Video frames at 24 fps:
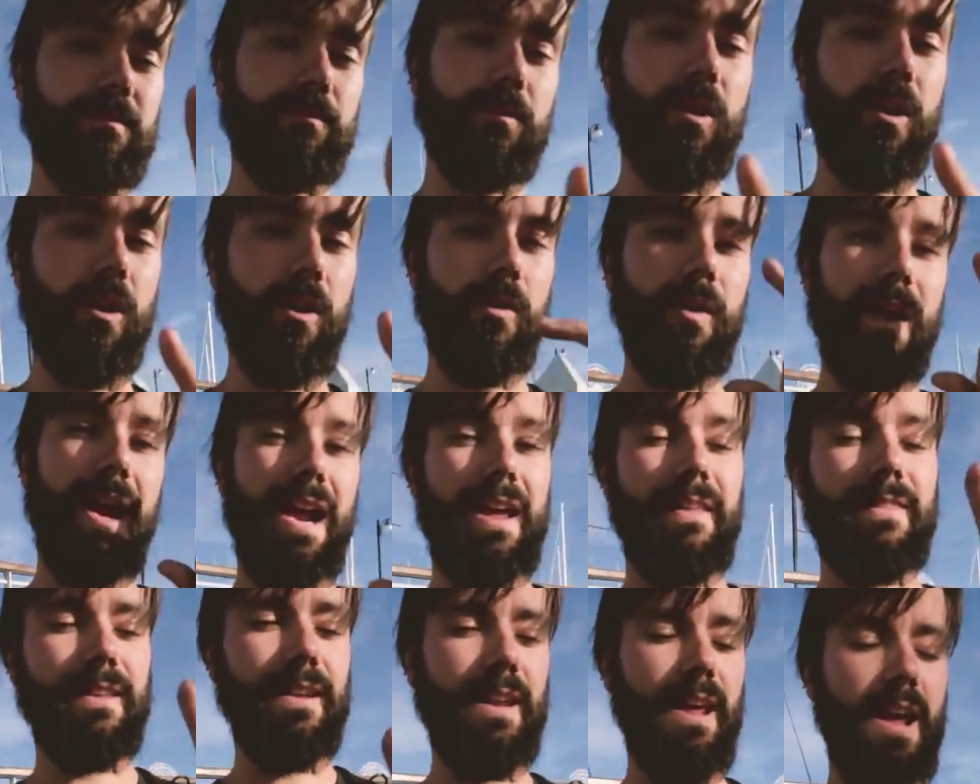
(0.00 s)
tomorrow
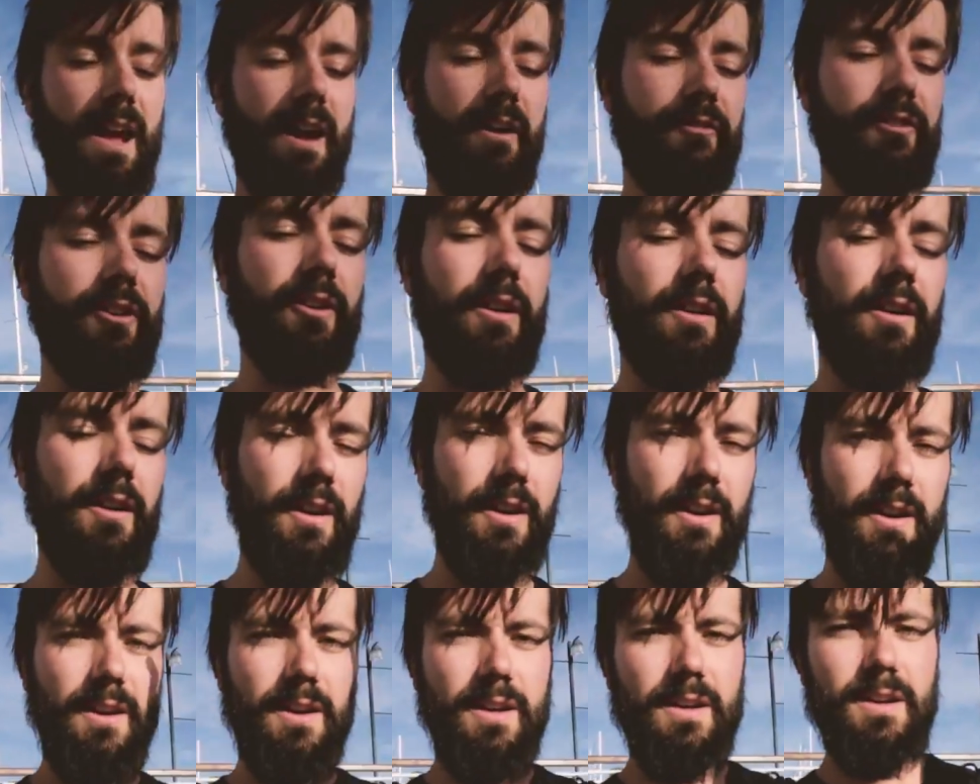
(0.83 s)
and the day after.
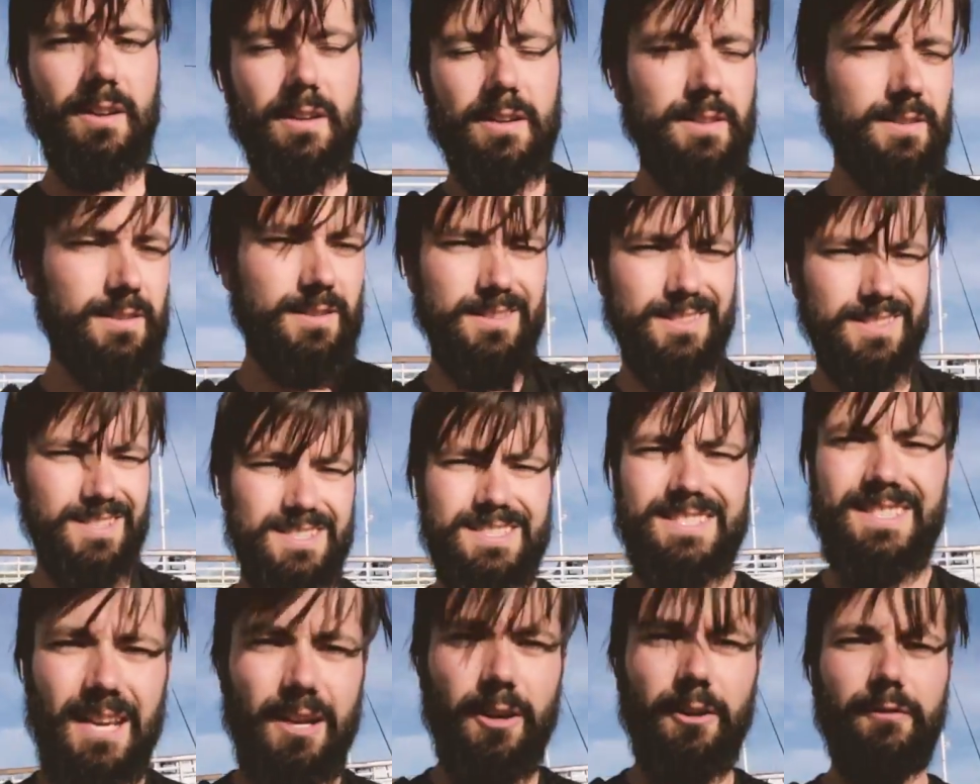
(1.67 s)
This is a
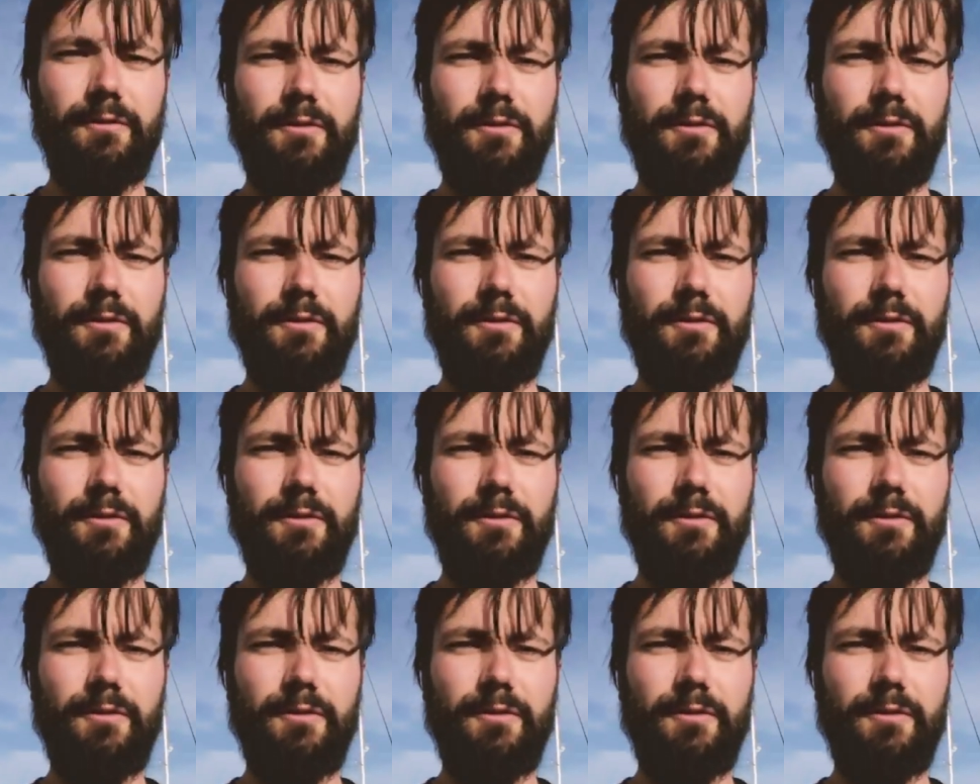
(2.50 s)
sail